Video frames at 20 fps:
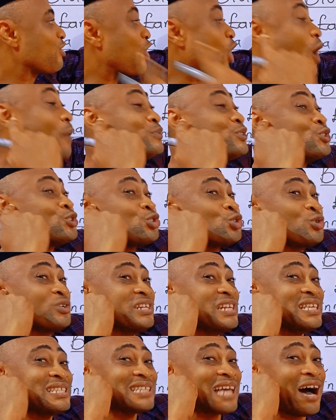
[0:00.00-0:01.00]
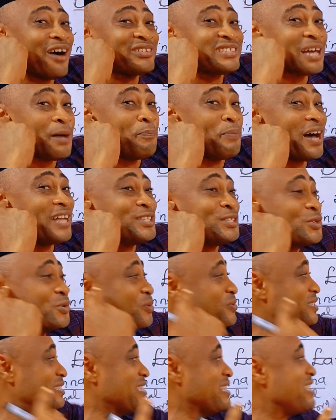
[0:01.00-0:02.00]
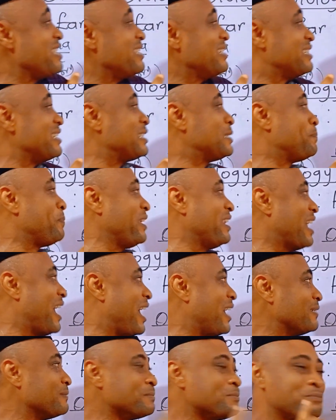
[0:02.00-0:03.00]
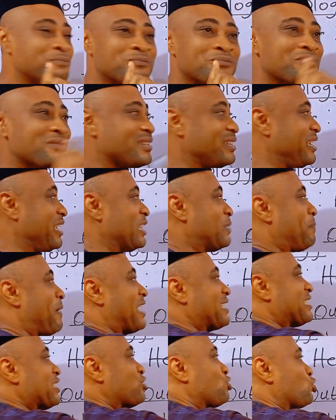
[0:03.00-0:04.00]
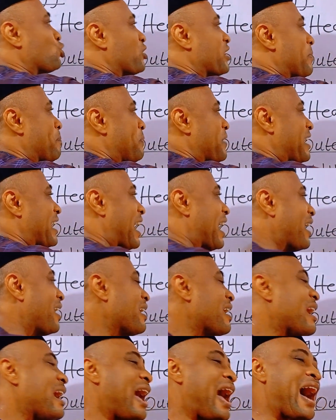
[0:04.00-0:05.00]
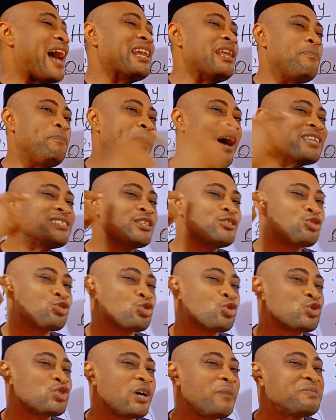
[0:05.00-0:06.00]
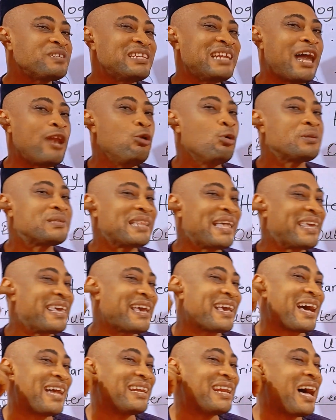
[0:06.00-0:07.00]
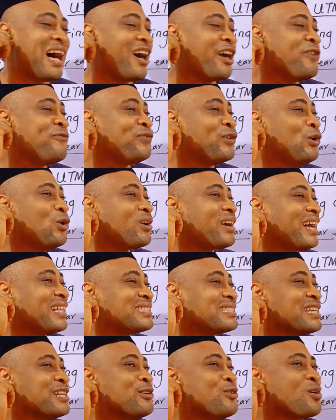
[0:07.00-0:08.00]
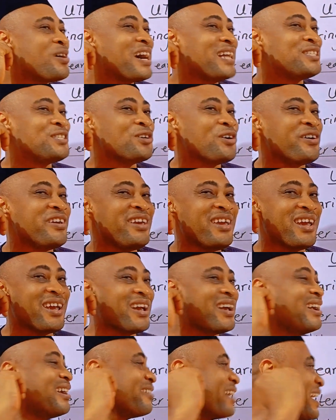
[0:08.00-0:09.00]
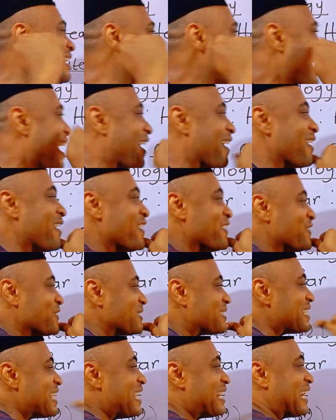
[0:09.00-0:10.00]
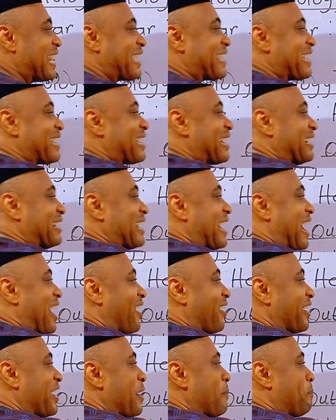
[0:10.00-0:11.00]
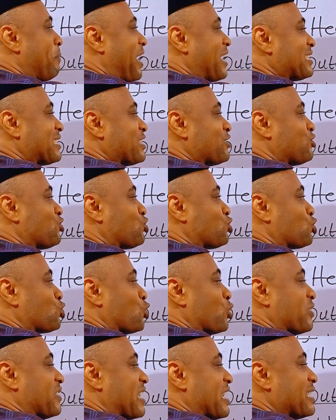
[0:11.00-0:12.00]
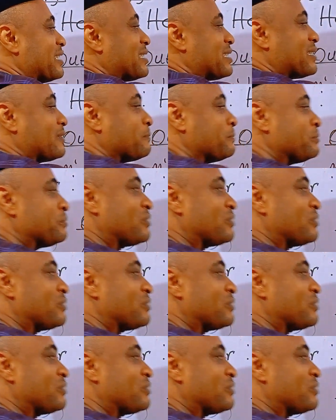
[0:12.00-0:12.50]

comes through this outer part, you see, this pinna, it passes through the pinna, and it passes through something that looks like a canal. If you look at it, look at your ear right now. You see it like a canal. It passes through this.